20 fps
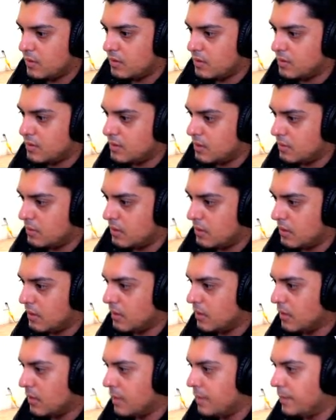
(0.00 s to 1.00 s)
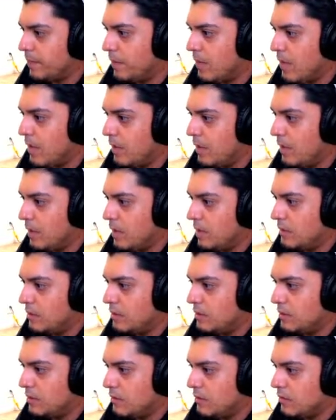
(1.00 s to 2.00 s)
something like that.
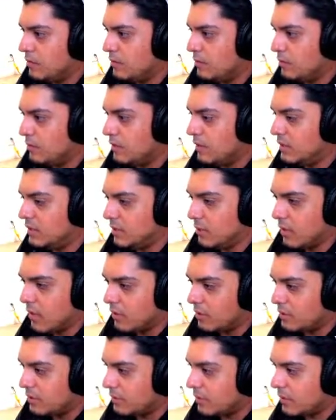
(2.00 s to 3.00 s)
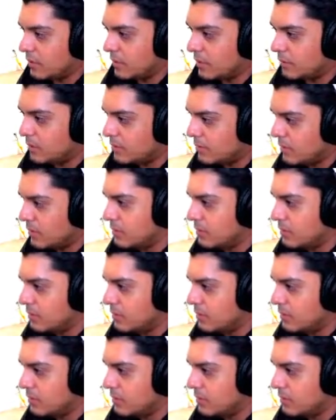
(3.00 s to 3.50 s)
So DC power supply, that's